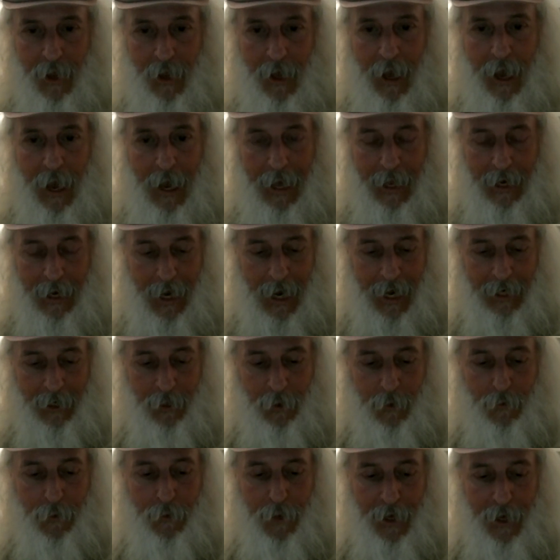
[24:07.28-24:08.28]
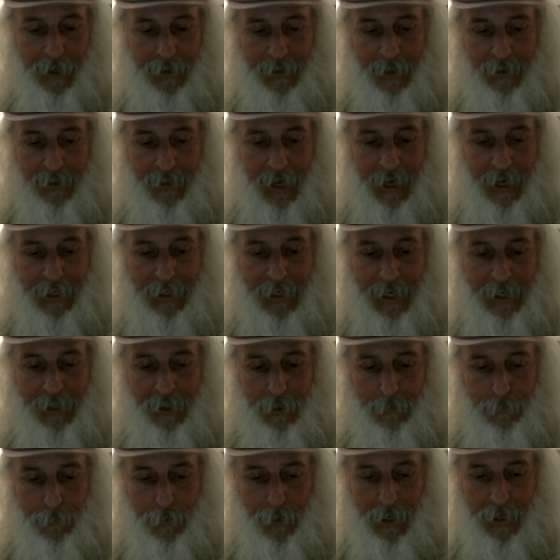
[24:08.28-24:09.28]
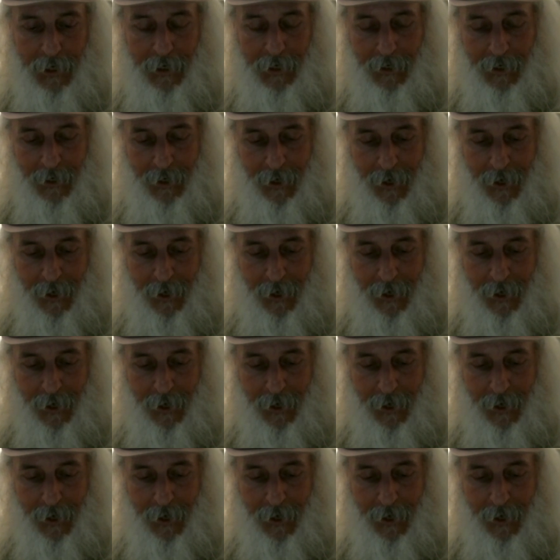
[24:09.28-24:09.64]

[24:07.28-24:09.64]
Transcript: And I don't think that they need to be